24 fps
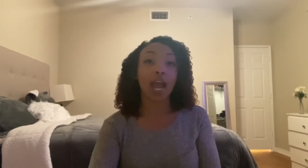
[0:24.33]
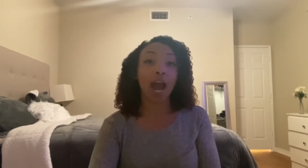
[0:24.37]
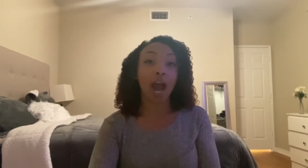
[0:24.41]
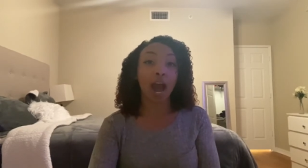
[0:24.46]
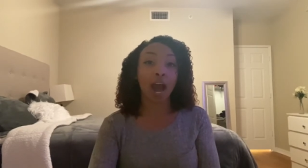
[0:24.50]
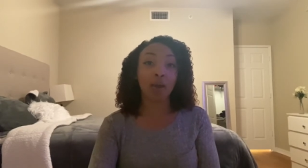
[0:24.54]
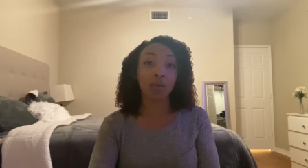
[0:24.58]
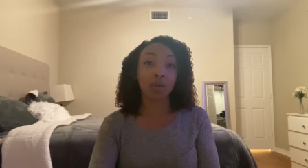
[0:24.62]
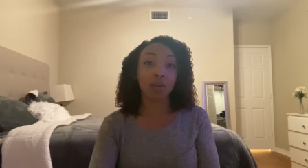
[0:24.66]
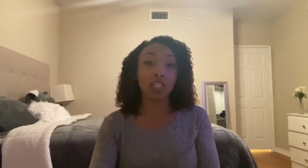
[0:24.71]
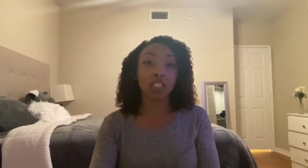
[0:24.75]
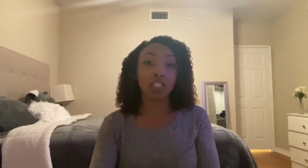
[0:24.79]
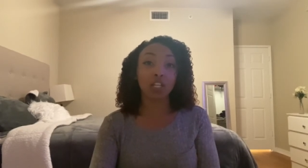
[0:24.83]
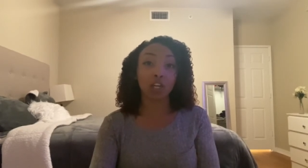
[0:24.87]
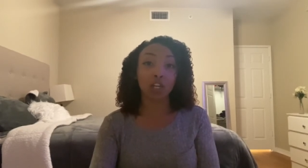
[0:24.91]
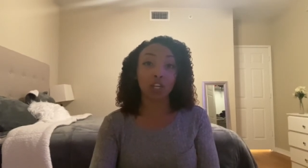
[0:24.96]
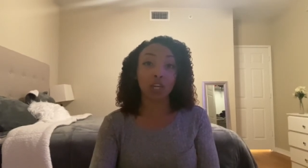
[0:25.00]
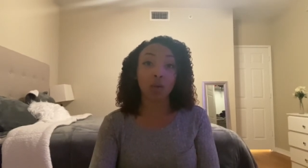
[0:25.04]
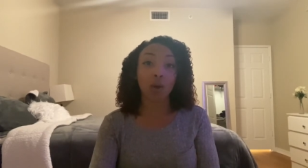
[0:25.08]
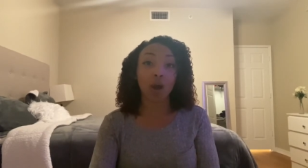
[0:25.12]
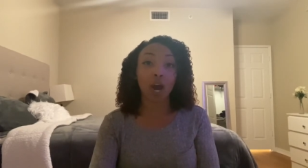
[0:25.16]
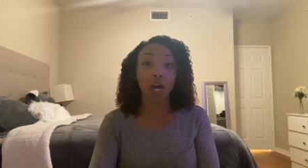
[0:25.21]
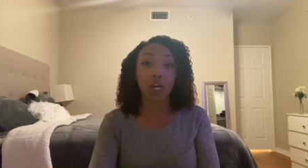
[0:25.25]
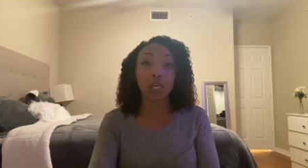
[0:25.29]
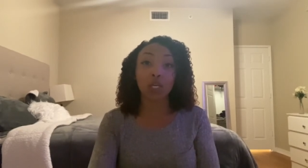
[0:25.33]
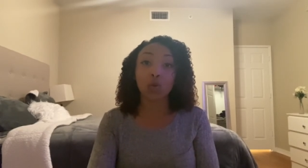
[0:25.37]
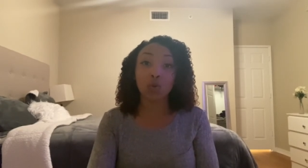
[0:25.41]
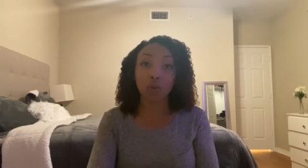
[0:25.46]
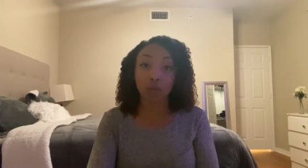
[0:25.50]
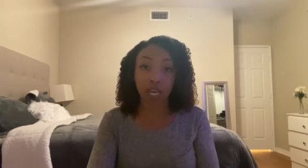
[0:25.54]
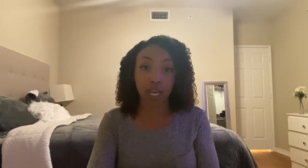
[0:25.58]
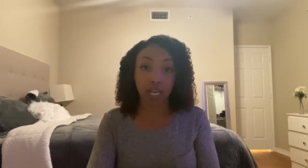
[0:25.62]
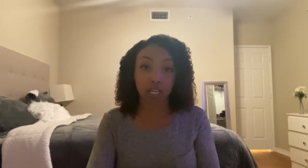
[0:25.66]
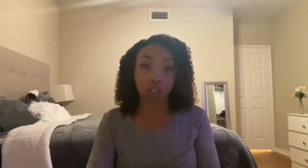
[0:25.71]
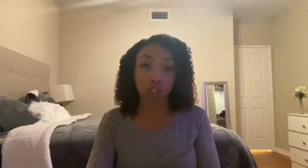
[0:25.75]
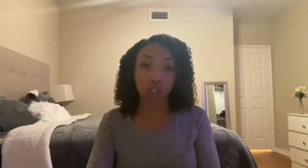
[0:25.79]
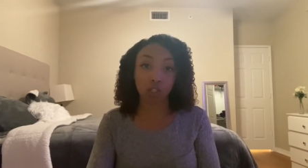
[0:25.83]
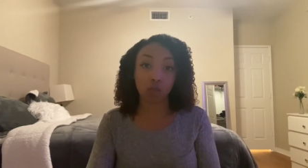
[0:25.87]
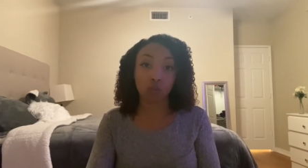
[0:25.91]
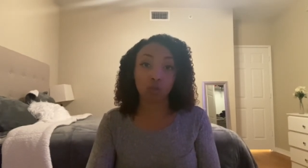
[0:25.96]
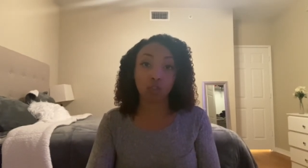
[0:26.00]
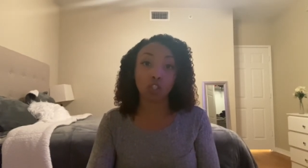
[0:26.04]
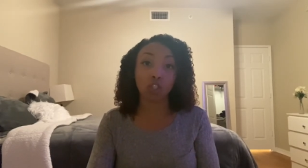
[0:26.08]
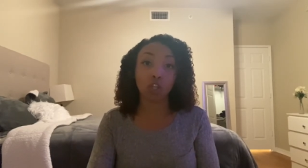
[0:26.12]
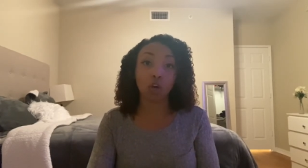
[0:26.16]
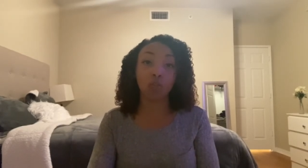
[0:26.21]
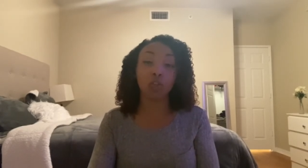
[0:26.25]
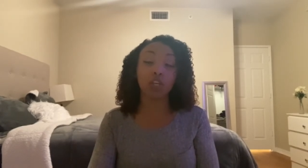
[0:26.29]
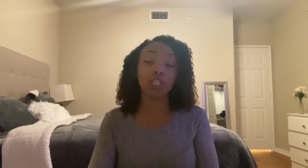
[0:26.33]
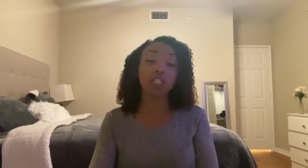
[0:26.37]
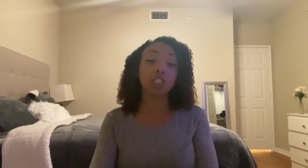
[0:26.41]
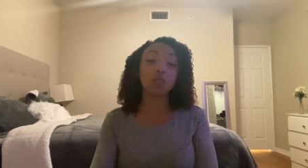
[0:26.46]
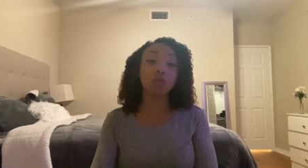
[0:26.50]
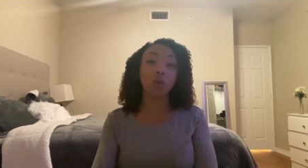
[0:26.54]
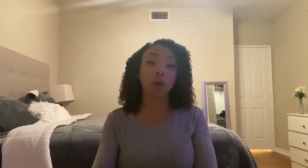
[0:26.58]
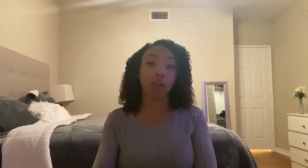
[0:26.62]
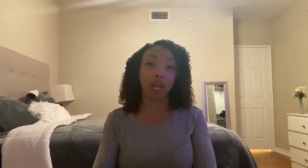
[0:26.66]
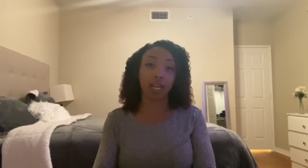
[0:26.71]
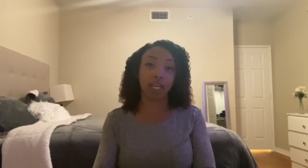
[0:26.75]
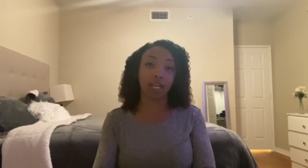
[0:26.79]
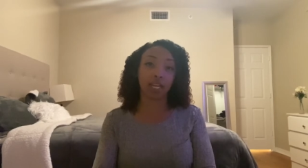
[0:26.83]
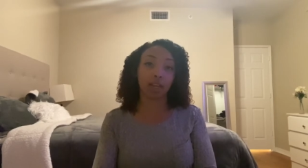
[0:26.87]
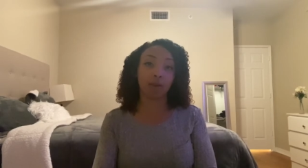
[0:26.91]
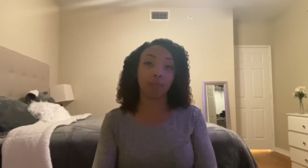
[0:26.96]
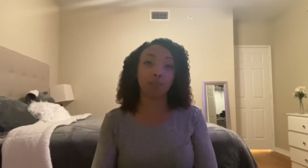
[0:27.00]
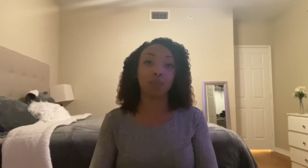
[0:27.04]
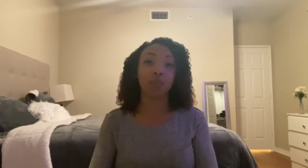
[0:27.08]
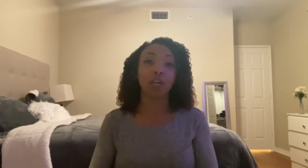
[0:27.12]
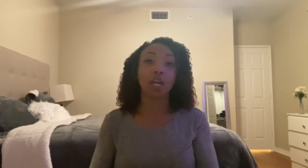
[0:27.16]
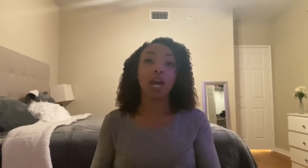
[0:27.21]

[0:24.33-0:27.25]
I wanna tell you how you can too. So this is what I did.